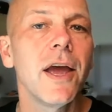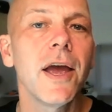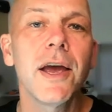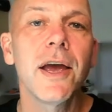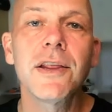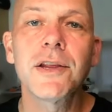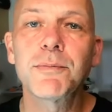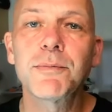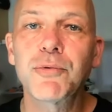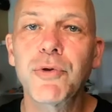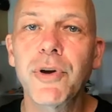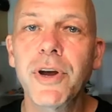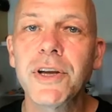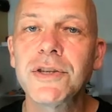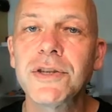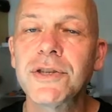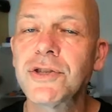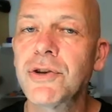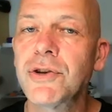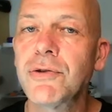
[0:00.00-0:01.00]
and the
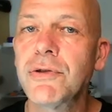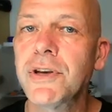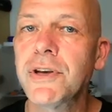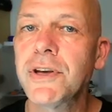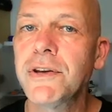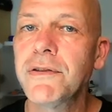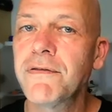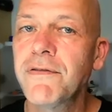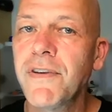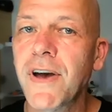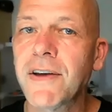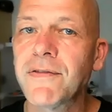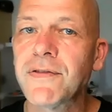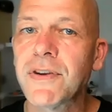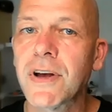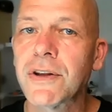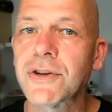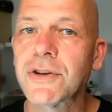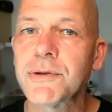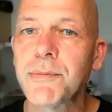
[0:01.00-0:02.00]
price is only
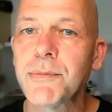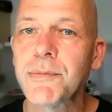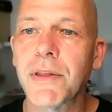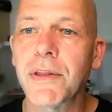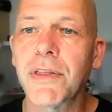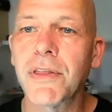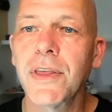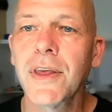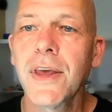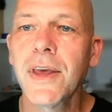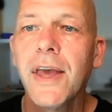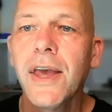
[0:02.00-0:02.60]
$5 a month.